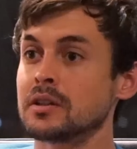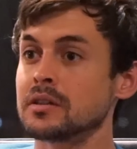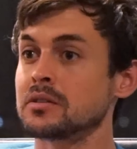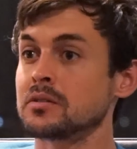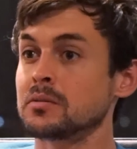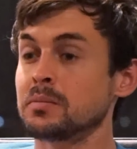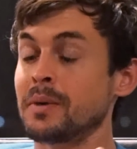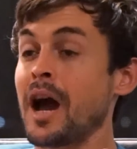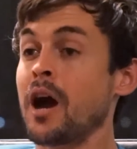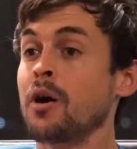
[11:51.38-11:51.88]

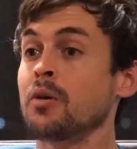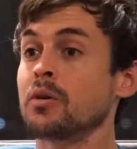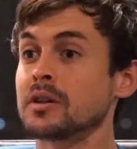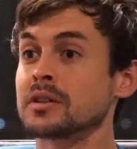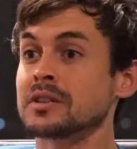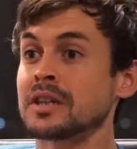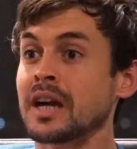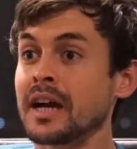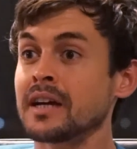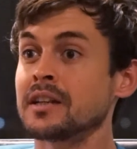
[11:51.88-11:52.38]
because power
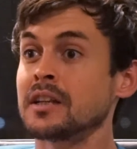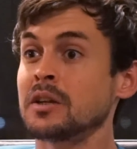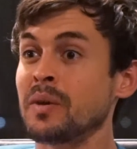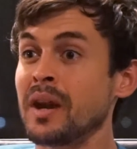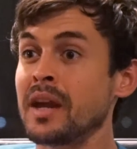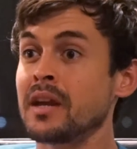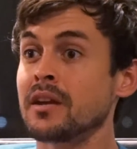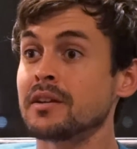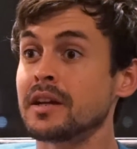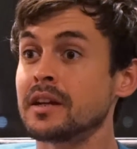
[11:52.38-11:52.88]
is highly
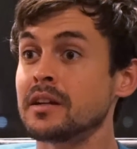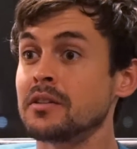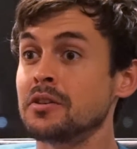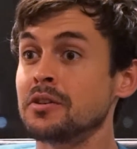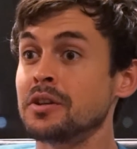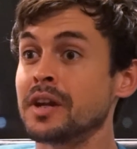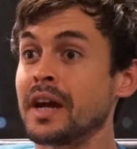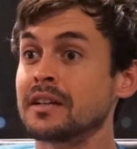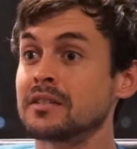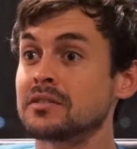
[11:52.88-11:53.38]
regulated in
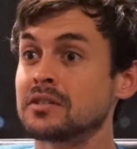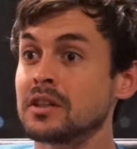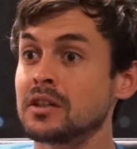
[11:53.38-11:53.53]
the United